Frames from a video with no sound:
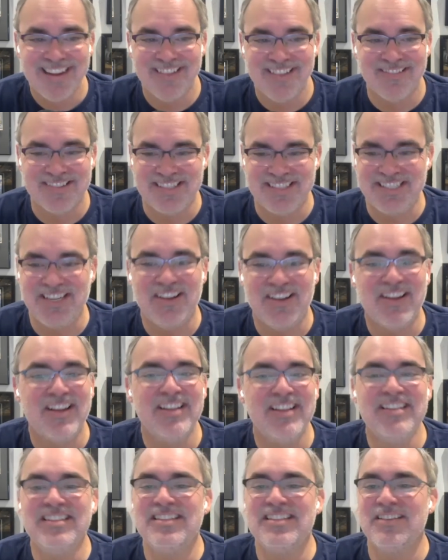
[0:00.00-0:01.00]
and there was
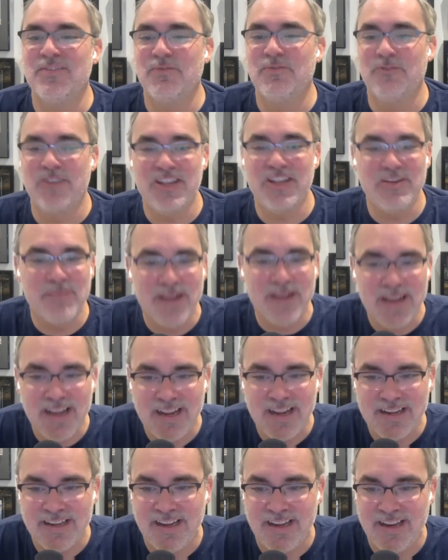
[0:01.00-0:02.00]
tons of
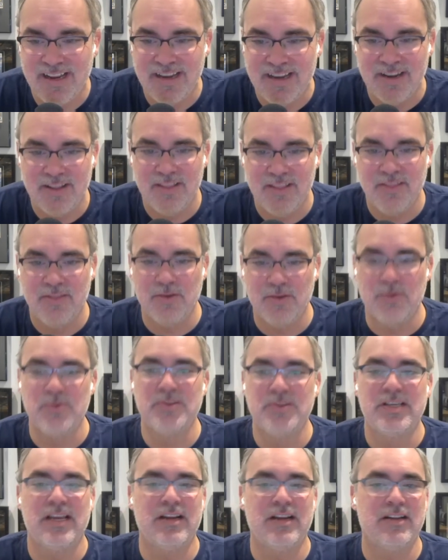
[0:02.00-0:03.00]
feedback, and
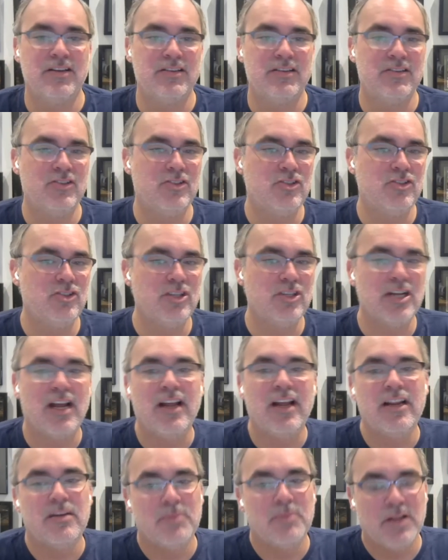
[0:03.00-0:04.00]
those had a
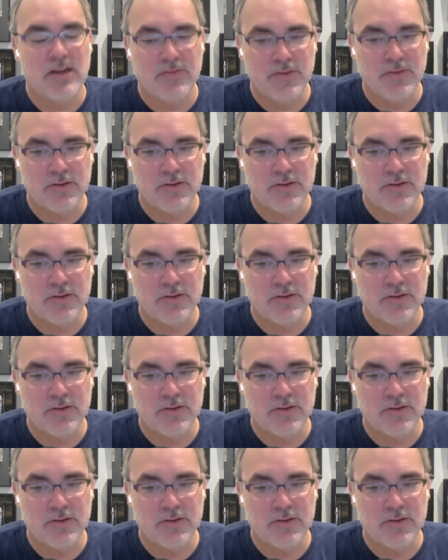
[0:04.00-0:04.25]
giant amount of